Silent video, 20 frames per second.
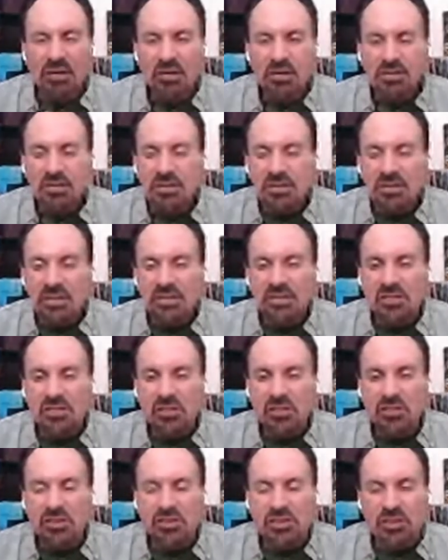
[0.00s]
Now it says
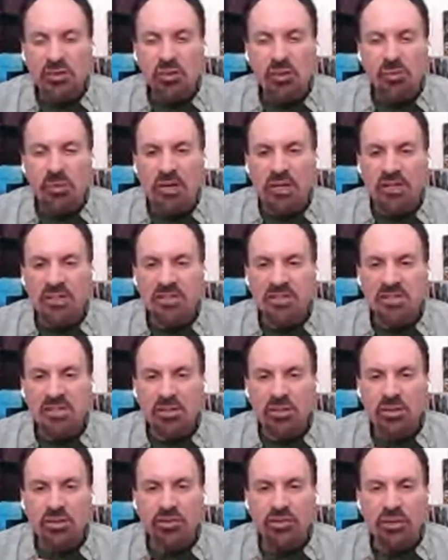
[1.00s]
here there's a hermetic
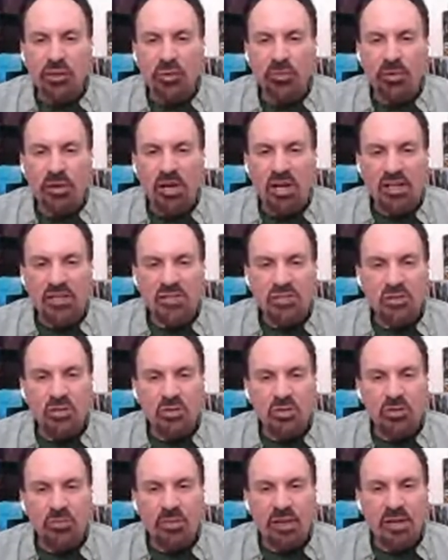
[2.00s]
seal nearby,
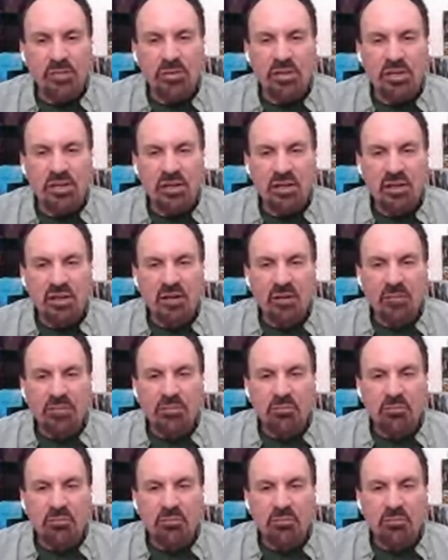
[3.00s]
so there may be